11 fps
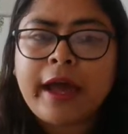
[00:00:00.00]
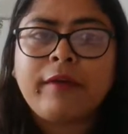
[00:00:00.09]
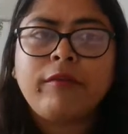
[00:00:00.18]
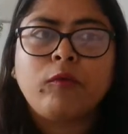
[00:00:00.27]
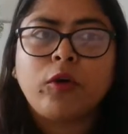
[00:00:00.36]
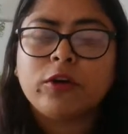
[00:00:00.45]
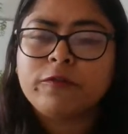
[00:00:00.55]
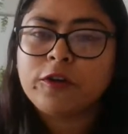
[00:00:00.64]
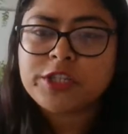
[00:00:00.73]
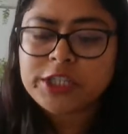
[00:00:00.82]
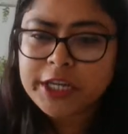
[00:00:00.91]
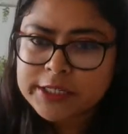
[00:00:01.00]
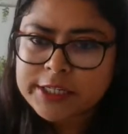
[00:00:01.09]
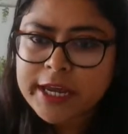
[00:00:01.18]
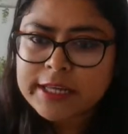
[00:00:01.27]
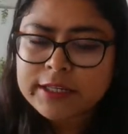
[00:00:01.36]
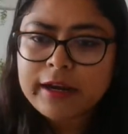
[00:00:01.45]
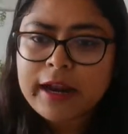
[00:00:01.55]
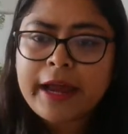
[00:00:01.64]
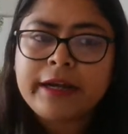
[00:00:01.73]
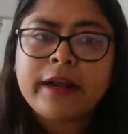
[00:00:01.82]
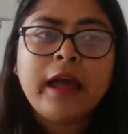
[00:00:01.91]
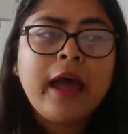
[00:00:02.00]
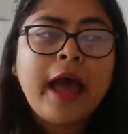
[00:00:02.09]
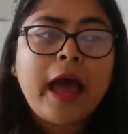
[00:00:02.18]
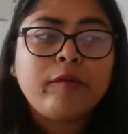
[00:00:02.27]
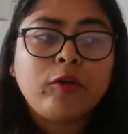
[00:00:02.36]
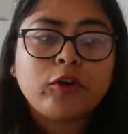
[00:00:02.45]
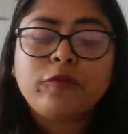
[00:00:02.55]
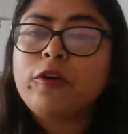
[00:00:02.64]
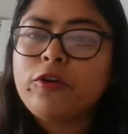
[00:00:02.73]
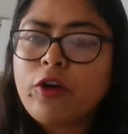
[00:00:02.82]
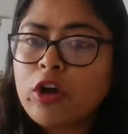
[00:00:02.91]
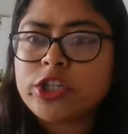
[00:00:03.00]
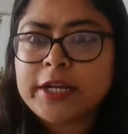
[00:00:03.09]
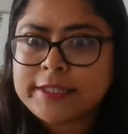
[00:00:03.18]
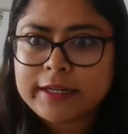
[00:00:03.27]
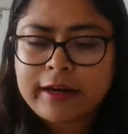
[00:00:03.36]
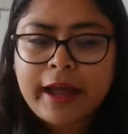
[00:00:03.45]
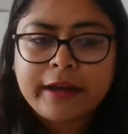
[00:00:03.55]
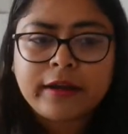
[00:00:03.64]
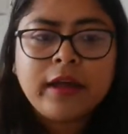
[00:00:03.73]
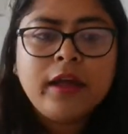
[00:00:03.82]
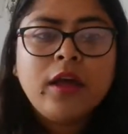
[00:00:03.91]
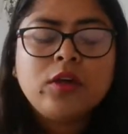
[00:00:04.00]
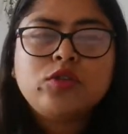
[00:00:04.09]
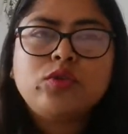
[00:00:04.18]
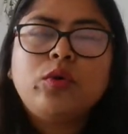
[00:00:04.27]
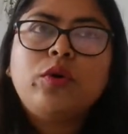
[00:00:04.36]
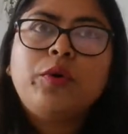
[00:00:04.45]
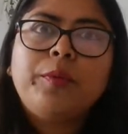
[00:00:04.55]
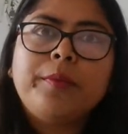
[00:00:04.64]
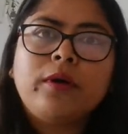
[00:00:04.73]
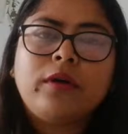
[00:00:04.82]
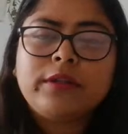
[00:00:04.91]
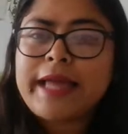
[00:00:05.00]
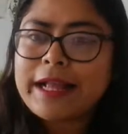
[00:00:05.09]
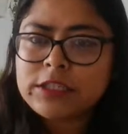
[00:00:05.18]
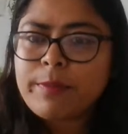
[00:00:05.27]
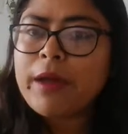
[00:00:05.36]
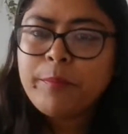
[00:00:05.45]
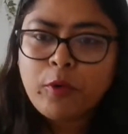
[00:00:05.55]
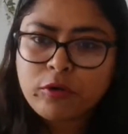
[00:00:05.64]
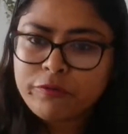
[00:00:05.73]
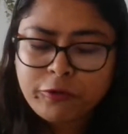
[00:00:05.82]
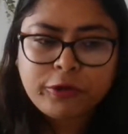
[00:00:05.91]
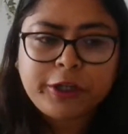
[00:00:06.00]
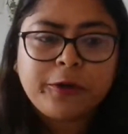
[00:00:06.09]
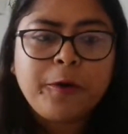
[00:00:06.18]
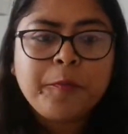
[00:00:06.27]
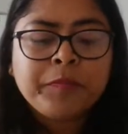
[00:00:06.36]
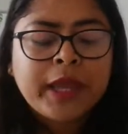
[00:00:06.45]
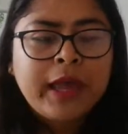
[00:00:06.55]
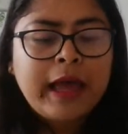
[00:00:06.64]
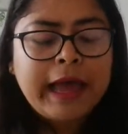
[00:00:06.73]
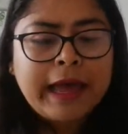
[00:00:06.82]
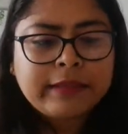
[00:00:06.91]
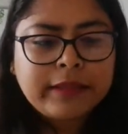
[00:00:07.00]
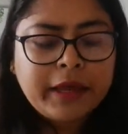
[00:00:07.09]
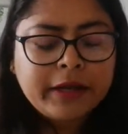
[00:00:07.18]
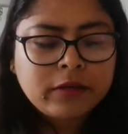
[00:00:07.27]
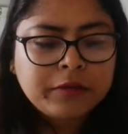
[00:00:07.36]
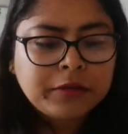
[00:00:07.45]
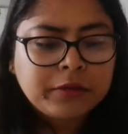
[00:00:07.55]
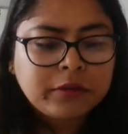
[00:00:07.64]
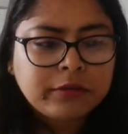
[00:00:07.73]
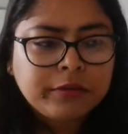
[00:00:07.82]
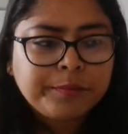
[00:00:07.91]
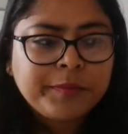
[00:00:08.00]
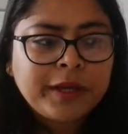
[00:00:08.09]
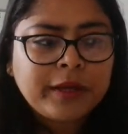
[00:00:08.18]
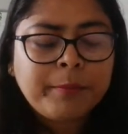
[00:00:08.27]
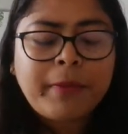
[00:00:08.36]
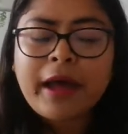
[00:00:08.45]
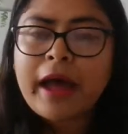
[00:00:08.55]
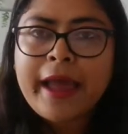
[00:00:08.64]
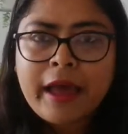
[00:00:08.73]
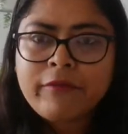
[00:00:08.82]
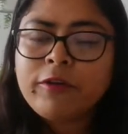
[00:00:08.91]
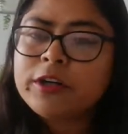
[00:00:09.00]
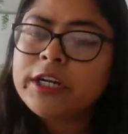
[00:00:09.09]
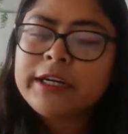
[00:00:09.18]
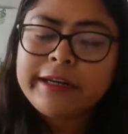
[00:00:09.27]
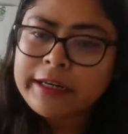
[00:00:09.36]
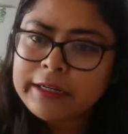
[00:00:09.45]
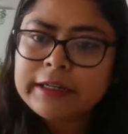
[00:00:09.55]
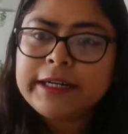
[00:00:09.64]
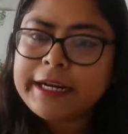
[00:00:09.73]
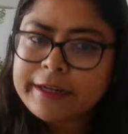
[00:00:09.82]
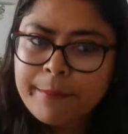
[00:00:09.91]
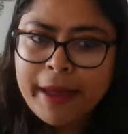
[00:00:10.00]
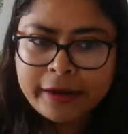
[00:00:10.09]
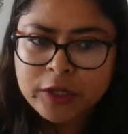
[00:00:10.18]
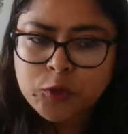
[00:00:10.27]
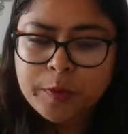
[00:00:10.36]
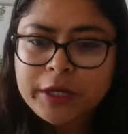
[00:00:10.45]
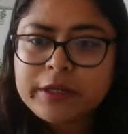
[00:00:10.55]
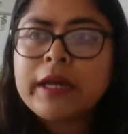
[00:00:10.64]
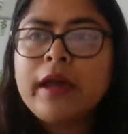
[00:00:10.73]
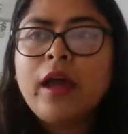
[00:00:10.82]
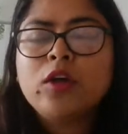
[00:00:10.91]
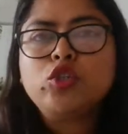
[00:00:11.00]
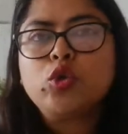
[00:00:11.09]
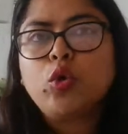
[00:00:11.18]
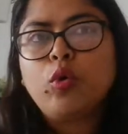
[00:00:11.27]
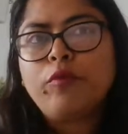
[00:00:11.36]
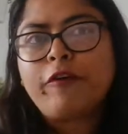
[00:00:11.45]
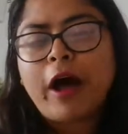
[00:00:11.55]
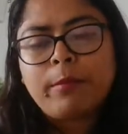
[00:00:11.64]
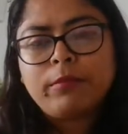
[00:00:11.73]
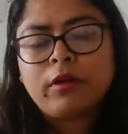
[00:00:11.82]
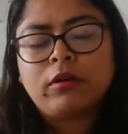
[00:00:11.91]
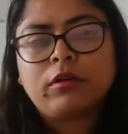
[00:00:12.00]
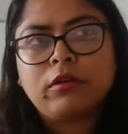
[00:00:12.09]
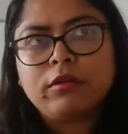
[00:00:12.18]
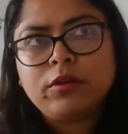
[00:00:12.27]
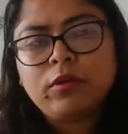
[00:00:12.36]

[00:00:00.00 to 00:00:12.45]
I have worked for J&J as a client, I worked for Roche as a client. So that's my portfolio. And then I have worked in clinical data management. So for